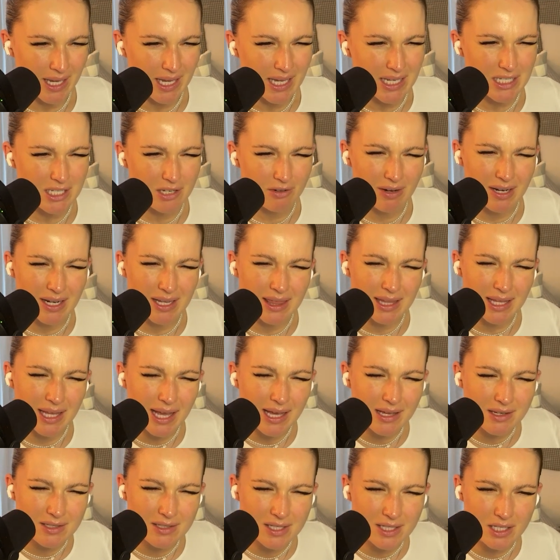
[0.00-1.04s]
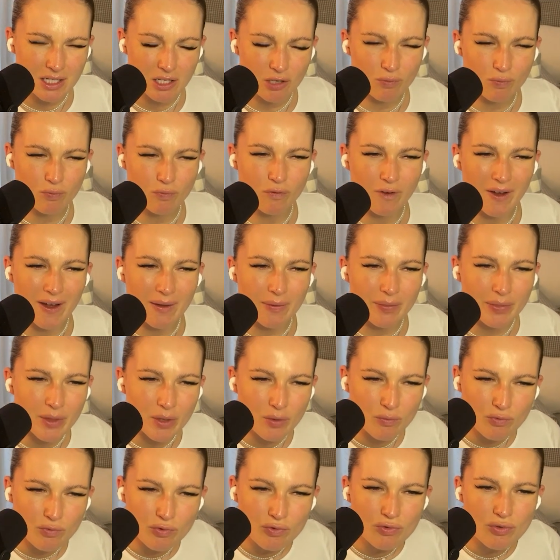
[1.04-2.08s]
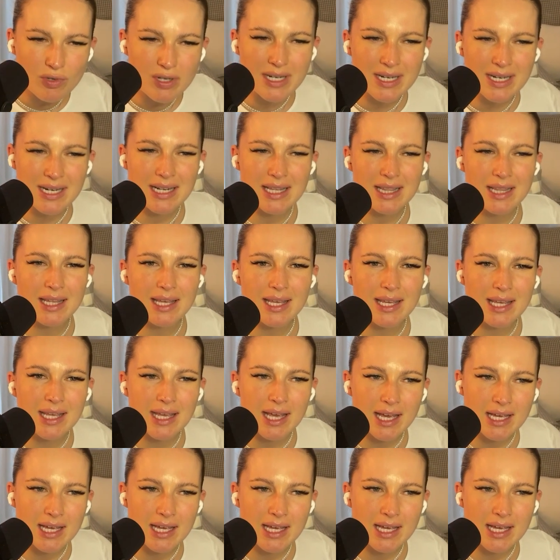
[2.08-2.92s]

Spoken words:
Is there anything else that you've found that really